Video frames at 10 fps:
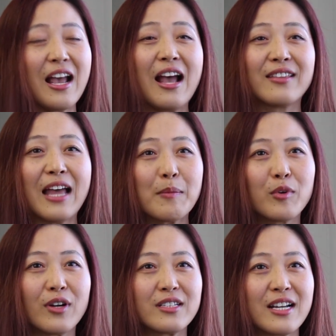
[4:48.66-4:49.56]
At that
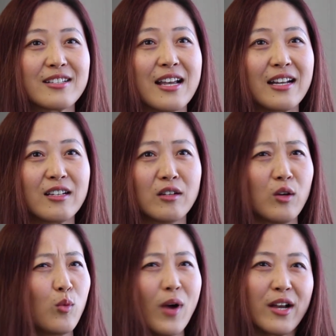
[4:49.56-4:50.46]
point, I said,
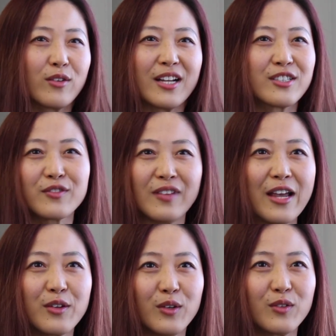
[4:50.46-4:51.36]
why don't I just
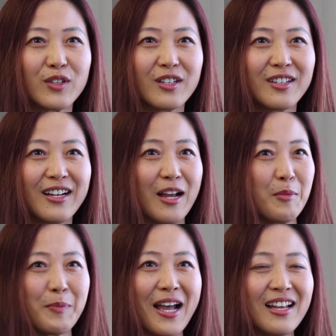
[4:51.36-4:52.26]
fly you over?
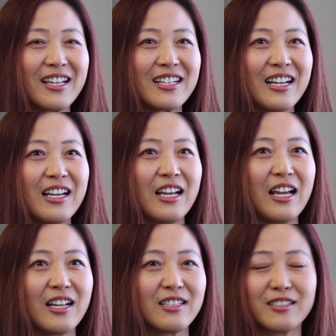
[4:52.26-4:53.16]
I'm a pilot.
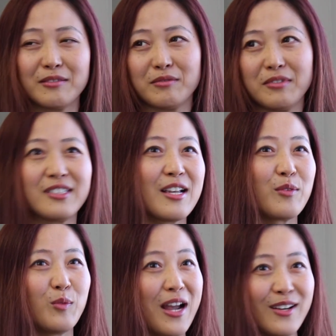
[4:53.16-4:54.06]
And he
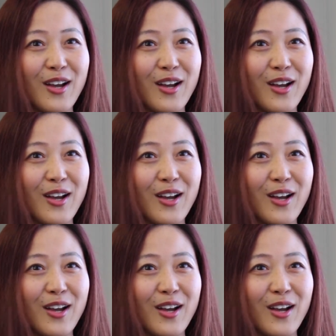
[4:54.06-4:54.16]
said, why